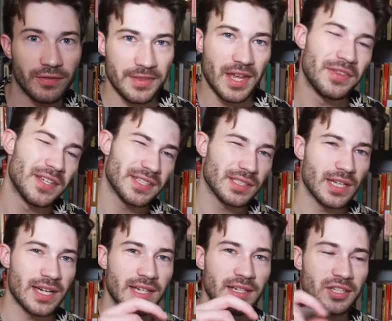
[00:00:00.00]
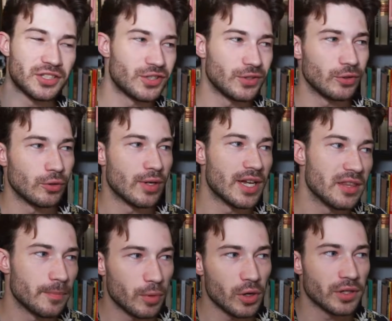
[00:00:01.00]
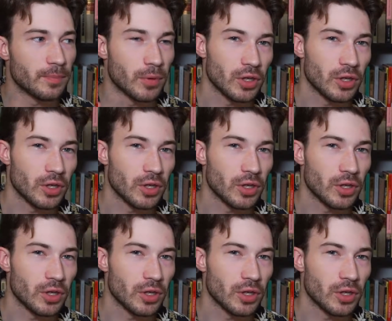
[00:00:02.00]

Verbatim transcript: And then this led to, in the book,